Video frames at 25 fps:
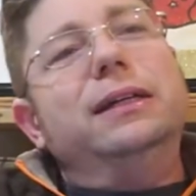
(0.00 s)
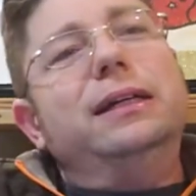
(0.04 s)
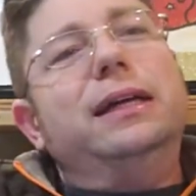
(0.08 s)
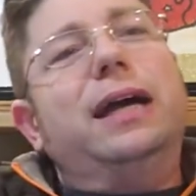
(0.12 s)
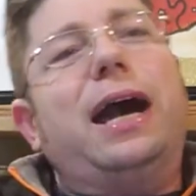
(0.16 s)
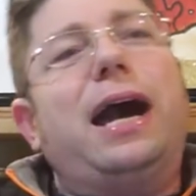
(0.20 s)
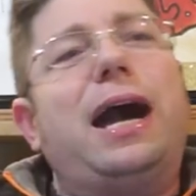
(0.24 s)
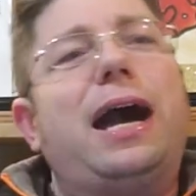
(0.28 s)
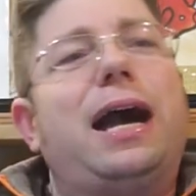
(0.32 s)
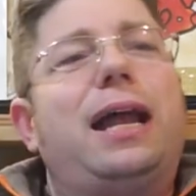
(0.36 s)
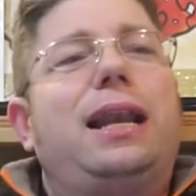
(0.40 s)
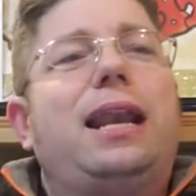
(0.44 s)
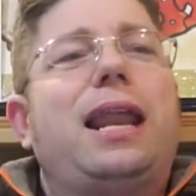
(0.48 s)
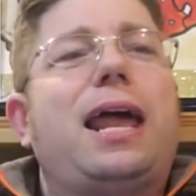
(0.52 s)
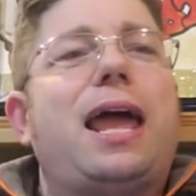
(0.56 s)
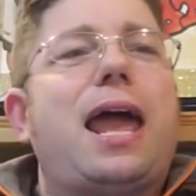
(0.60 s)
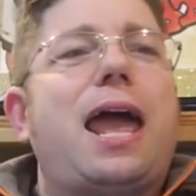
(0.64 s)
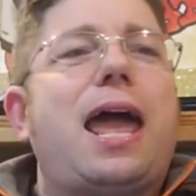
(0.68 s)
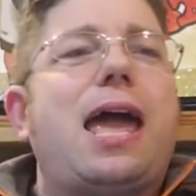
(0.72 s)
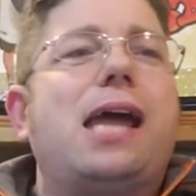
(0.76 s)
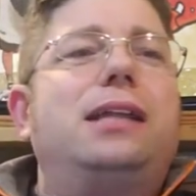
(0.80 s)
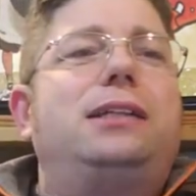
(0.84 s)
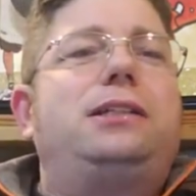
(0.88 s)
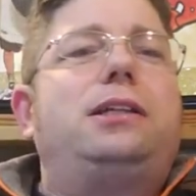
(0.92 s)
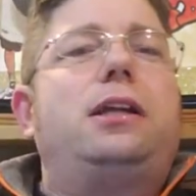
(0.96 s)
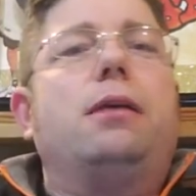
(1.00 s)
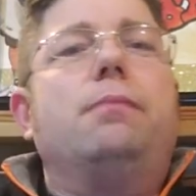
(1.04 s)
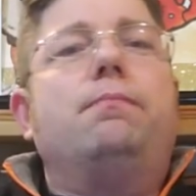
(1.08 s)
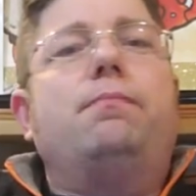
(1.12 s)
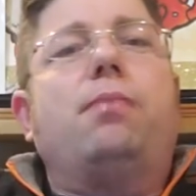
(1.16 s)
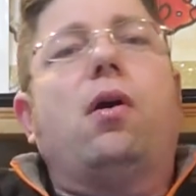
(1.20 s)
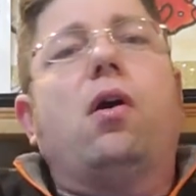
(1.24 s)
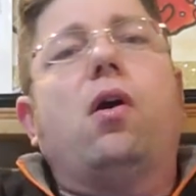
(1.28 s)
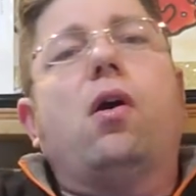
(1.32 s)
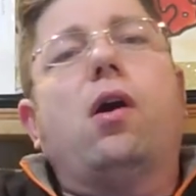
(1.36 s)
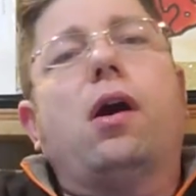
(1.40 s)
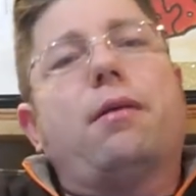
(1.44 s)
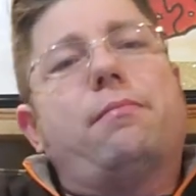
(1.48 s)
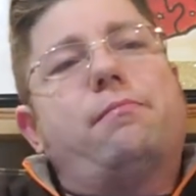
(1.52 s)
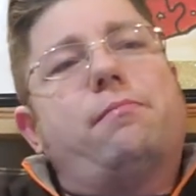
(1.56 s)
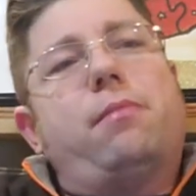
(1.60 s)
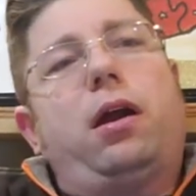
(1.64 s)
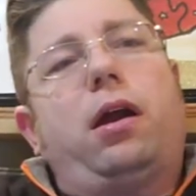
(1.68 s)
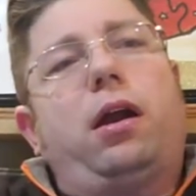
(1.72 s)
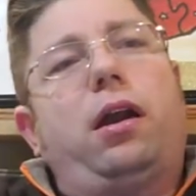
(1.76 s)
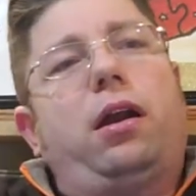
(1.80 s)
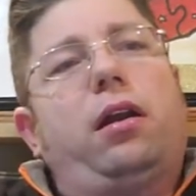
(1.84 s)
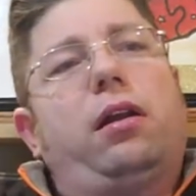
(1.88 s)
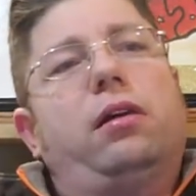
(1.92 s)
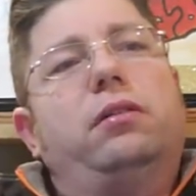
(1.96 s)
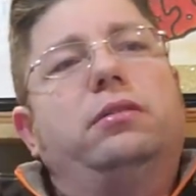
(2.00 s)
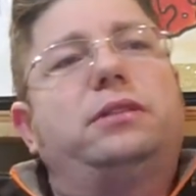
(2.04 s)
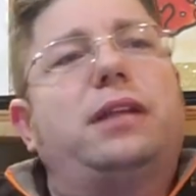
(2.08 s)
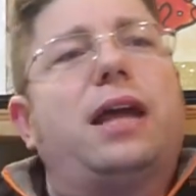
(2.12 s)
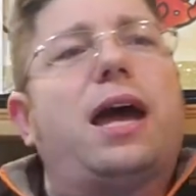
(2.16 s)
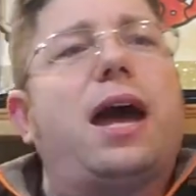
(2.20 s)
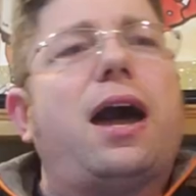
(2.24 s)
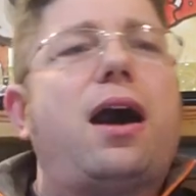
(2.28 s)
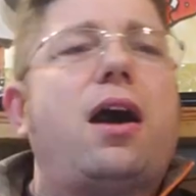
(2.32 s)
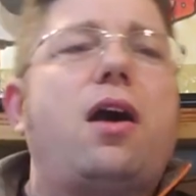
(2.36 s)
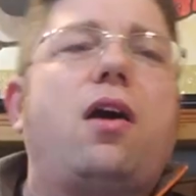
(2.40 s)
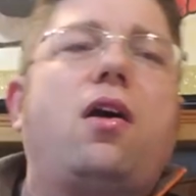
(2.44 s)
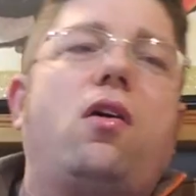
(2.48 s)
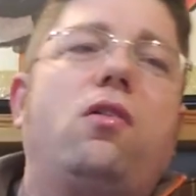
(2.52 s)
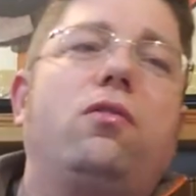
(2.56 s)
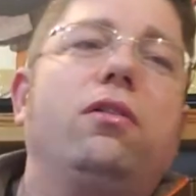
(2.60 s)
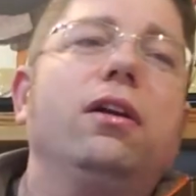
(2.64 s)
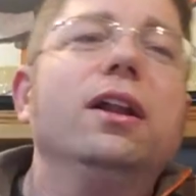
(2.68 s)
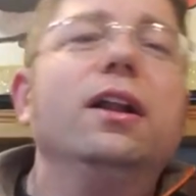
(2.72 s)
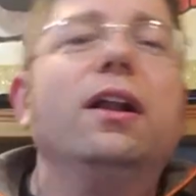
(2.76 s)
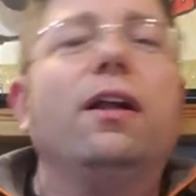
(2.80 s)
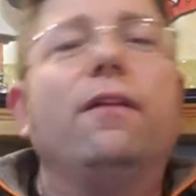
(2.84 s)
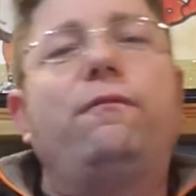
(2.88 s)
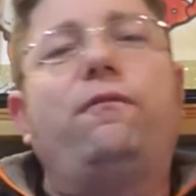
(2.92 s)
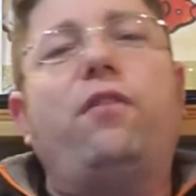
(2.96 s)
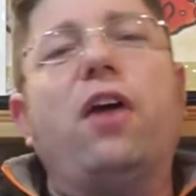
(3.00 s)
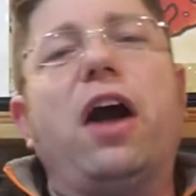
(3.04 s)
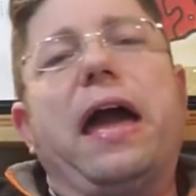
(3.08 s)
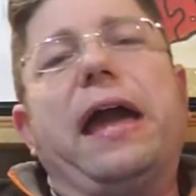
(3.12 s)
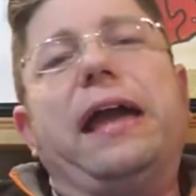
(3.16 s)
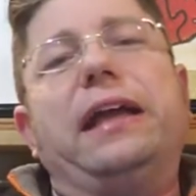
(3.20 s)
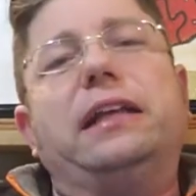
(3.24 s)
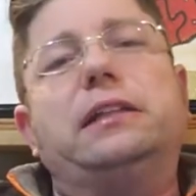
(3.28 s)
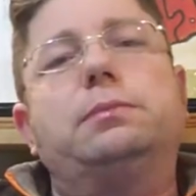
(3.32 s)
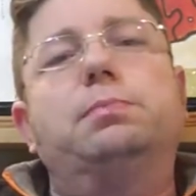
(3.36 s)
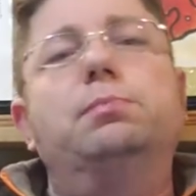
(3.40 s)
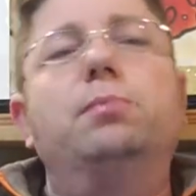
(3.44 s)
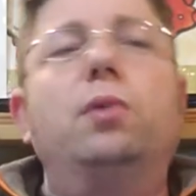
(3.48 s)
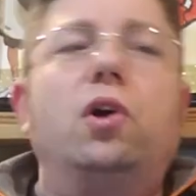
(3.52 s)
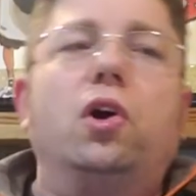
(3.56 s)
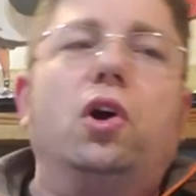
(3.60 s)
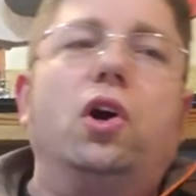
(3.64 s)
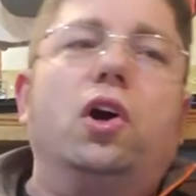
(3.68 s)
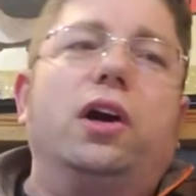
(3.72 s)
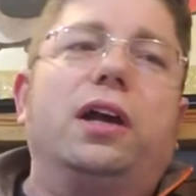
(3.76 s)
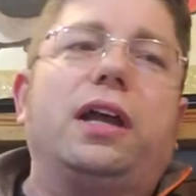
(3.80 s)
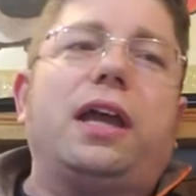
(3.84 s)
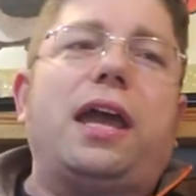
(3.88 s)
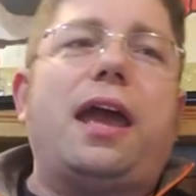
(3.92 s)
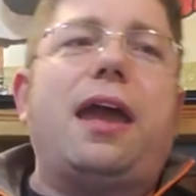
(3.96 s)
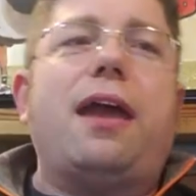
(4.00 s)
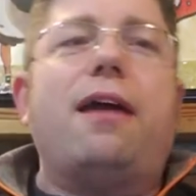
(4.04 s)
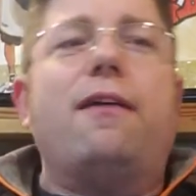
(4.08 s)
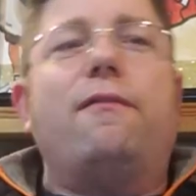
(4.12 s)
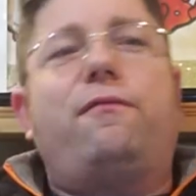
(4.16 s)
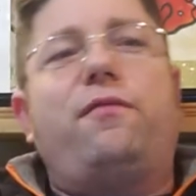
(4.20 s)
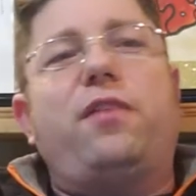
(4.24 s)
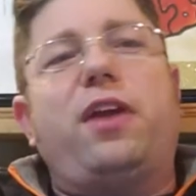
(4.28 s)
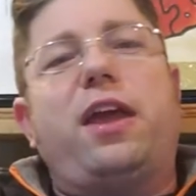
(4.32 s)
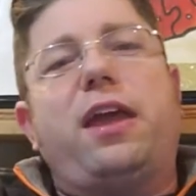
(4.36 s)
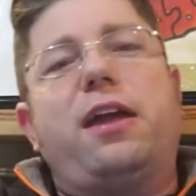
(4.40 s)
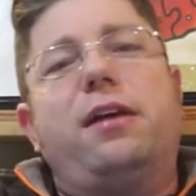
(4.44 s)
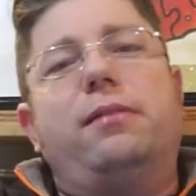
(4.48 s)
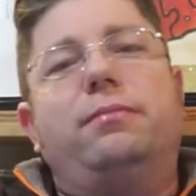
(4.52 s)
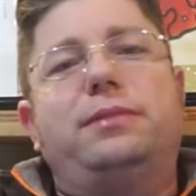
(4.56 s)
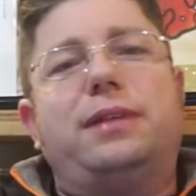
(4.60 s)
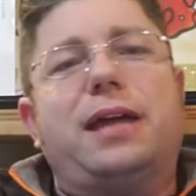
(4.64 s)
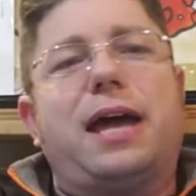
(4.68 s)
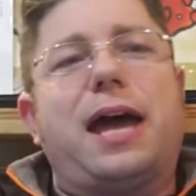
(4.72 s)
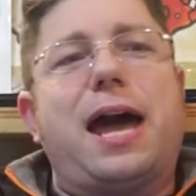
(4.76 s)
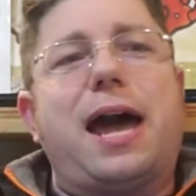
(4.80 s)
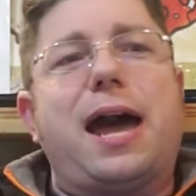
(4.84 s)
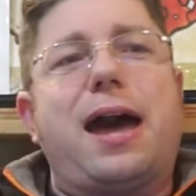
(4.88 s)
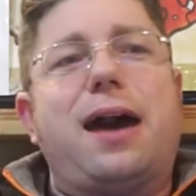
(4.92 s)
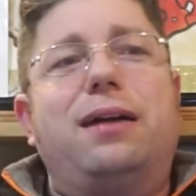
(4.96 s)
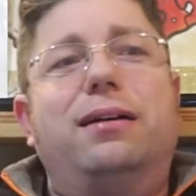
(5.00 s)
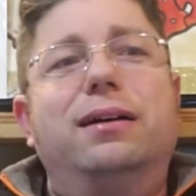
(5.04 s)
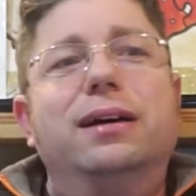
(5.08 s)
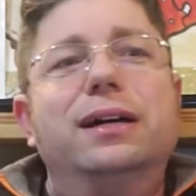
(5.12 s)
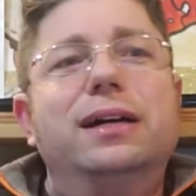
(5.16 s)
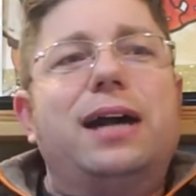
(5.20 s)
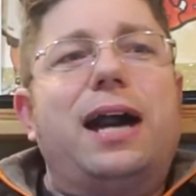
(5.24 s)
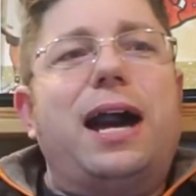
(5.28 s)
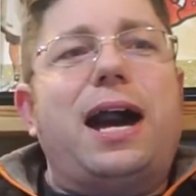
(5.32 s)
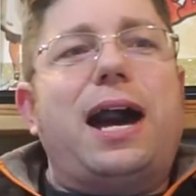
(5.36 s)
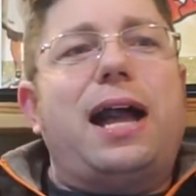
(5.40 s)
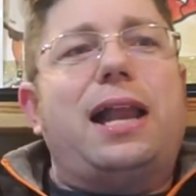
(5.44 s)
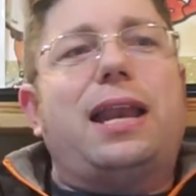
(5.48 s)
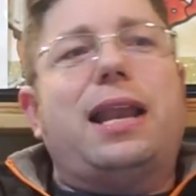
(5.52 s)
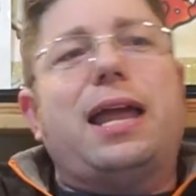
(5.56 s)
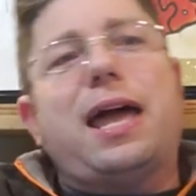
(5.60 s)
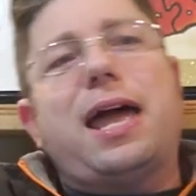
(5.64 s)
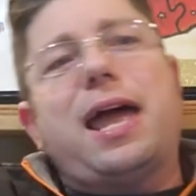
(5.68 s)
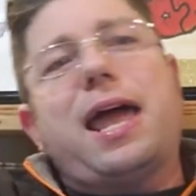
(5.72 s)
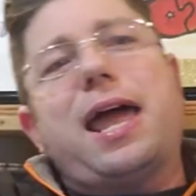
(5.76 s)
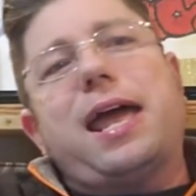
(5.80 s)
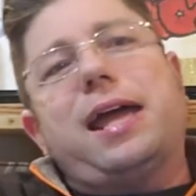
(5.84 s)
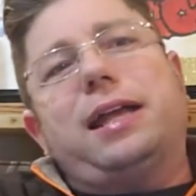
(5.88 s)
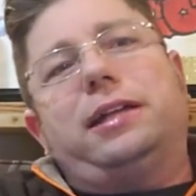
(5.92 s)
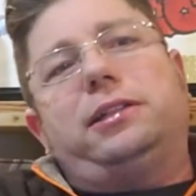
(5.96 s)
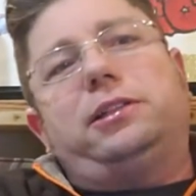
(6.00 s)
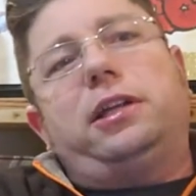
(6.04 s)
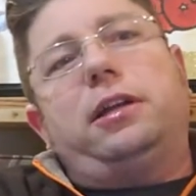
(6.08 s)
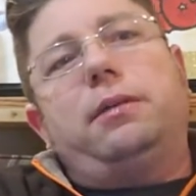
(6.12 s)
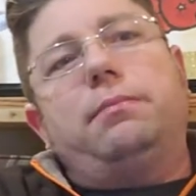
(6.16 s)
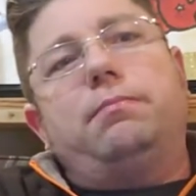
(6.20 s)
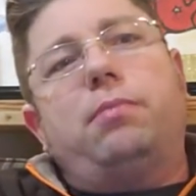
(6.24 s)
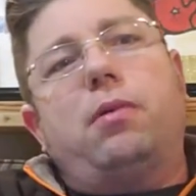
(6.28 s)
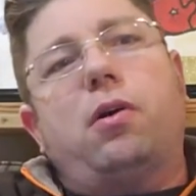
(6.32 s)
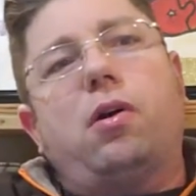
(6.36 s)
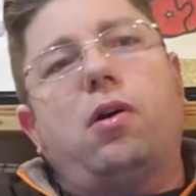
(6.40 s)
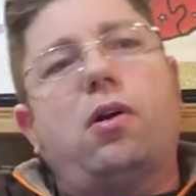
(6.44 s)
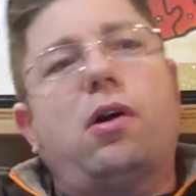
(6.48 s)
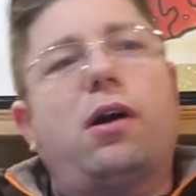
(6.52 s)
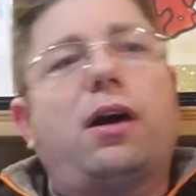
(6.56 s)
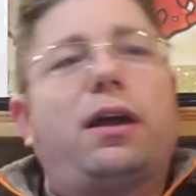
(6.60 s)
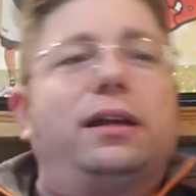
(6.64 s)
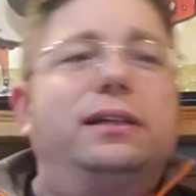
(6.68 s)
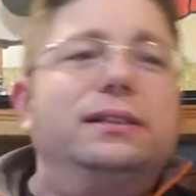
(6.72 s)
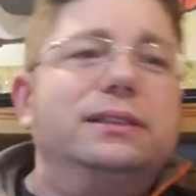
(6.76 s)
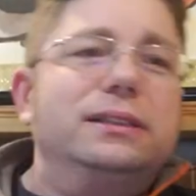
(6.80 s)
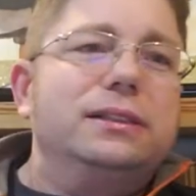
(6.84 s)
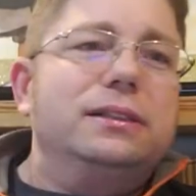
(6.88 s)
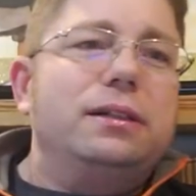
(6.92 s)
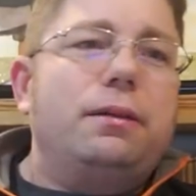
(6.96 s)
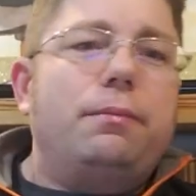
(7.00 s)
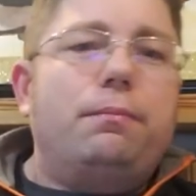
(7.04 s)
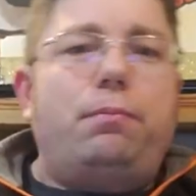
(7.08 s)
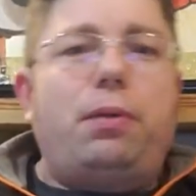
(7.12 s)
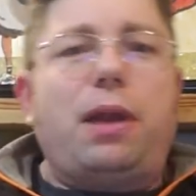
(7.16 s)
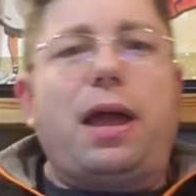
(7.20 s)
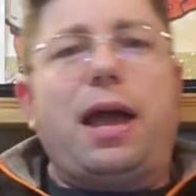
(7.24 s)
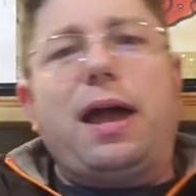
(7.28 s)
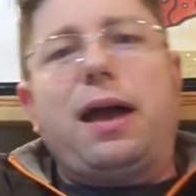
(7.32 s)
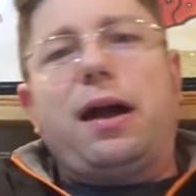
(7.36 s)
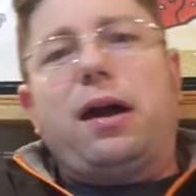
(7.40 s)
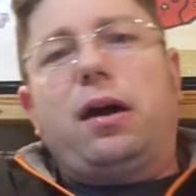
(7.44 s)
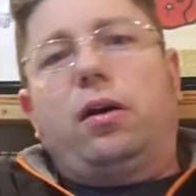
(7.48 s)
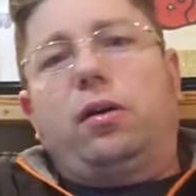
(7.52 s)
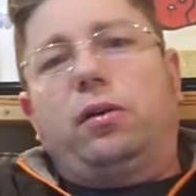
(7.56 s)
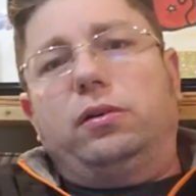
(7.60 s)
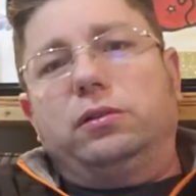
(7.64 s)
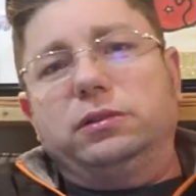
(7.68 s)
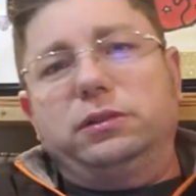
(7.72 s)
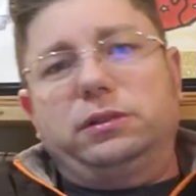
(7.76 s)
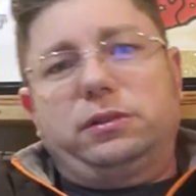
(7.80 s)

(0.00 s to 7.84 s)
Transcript: Holler at your boy MerlDog. Facebook FM dial. Holler at your boy. Blow.